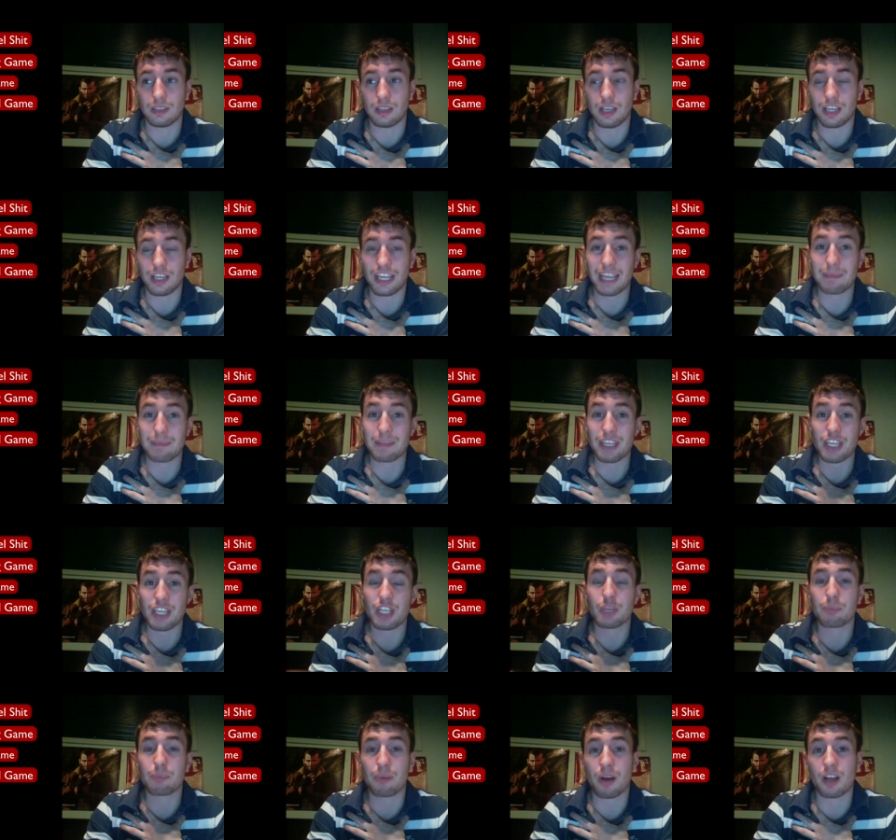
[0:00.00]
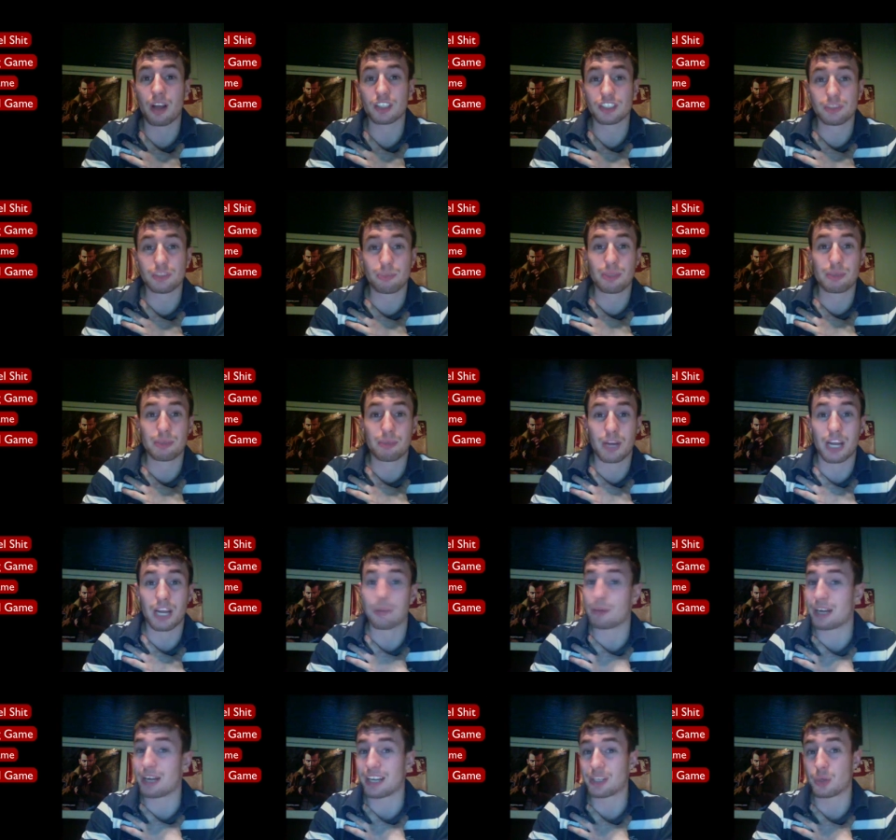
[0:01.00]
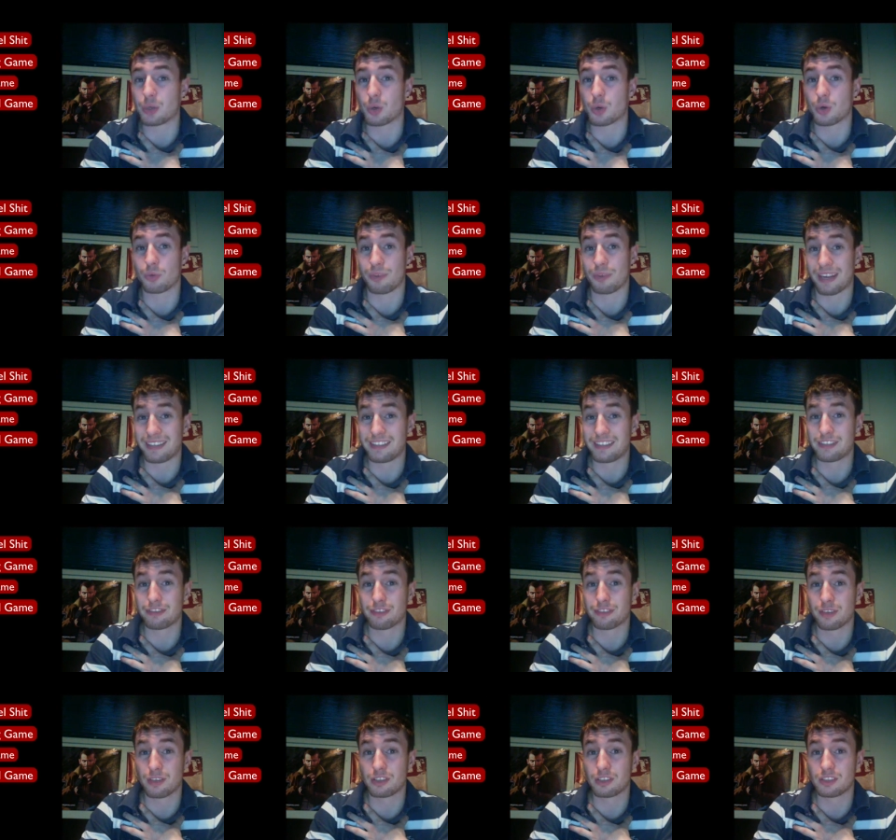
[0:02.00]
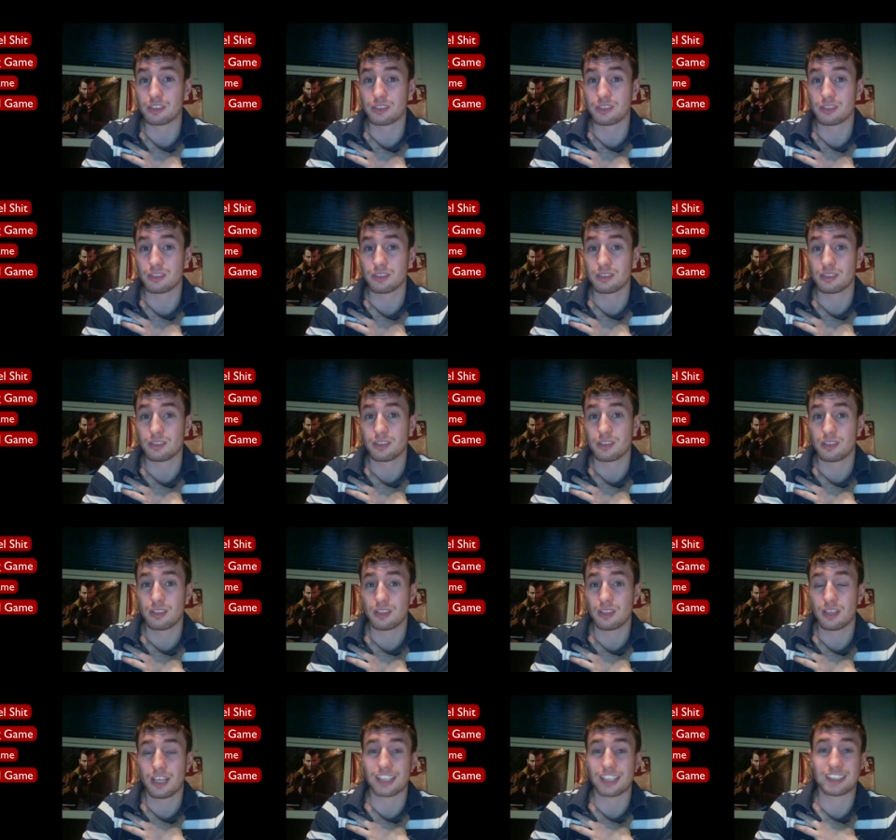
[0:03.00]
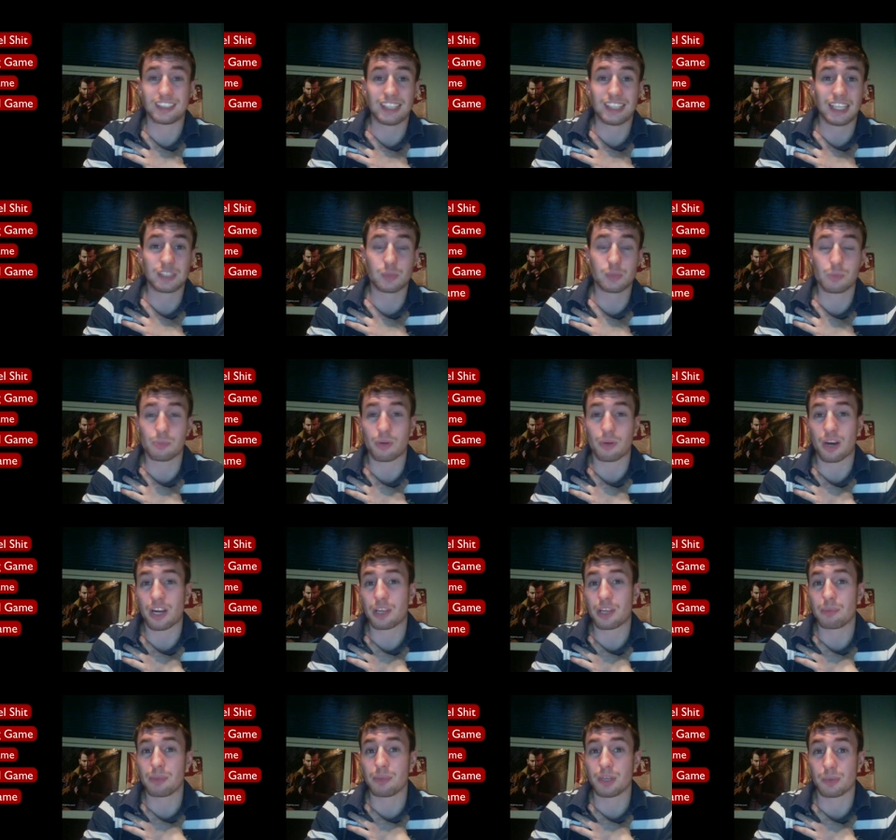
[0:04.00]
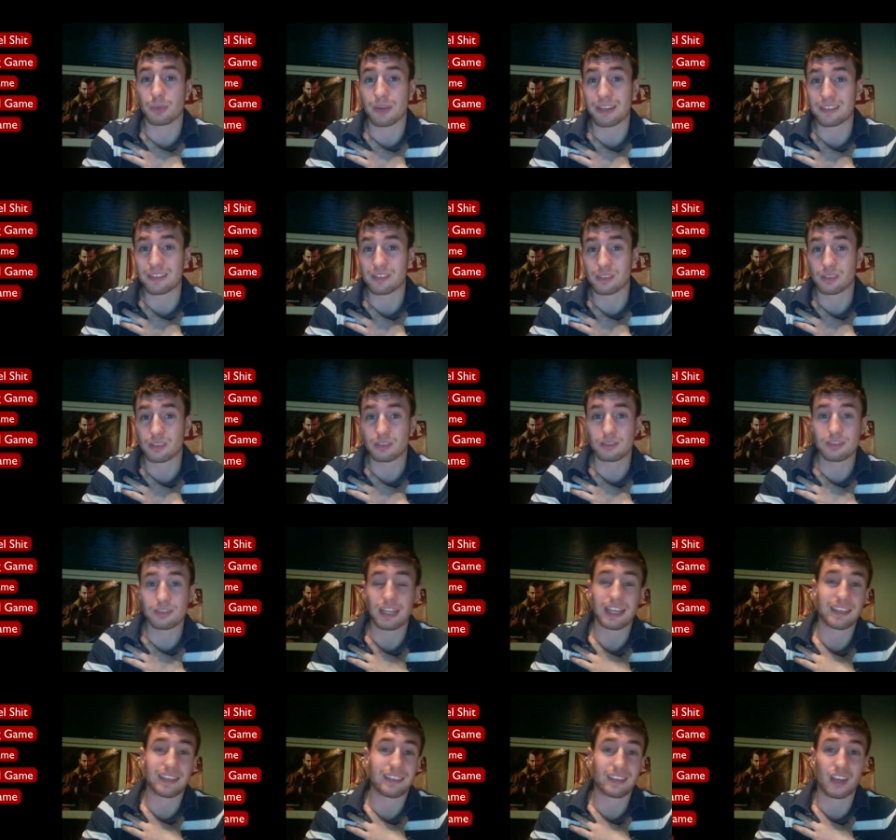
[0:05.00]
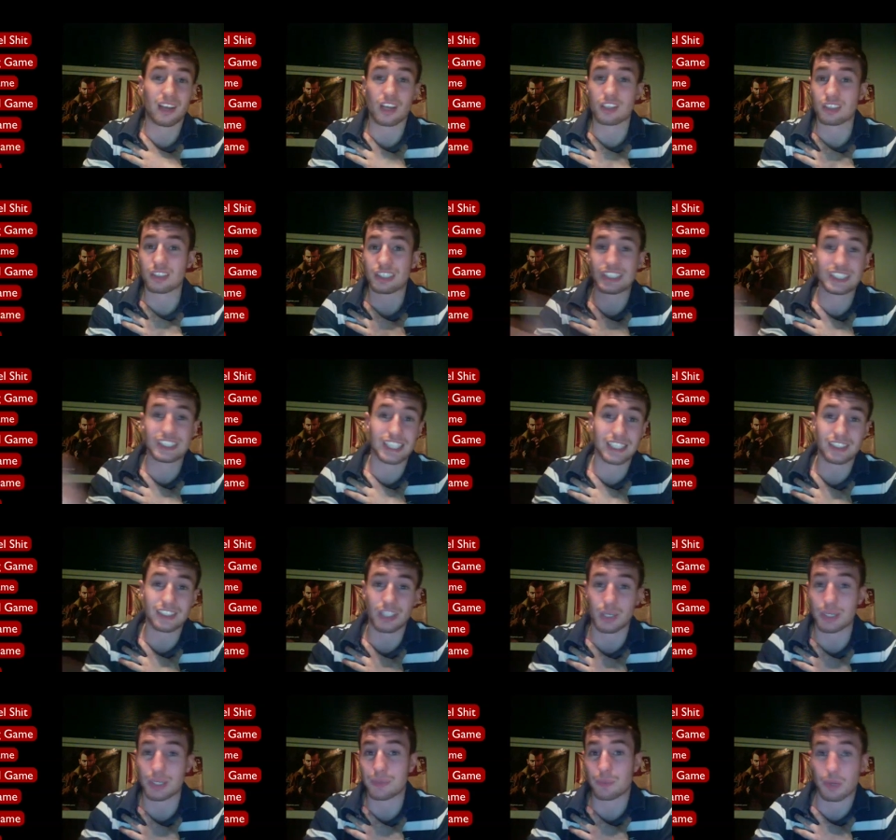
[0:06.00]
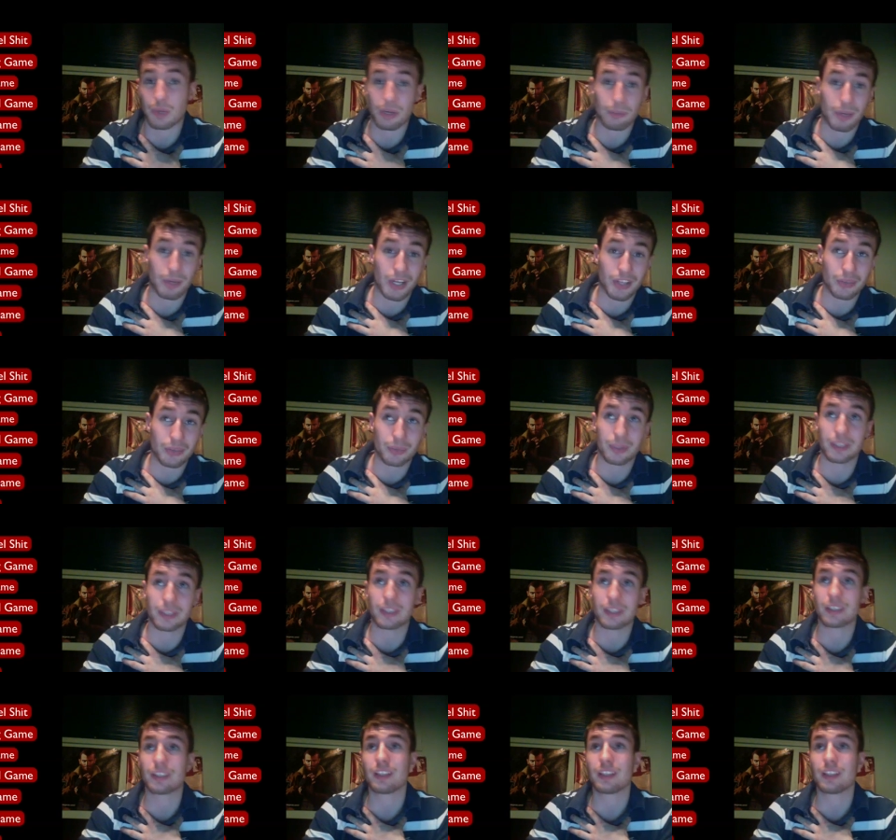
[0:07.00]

game that you could possibly buy, but I'd go and rent it first. A 6 would probably be a rental. Anything under a 6, you don't even want to bother with.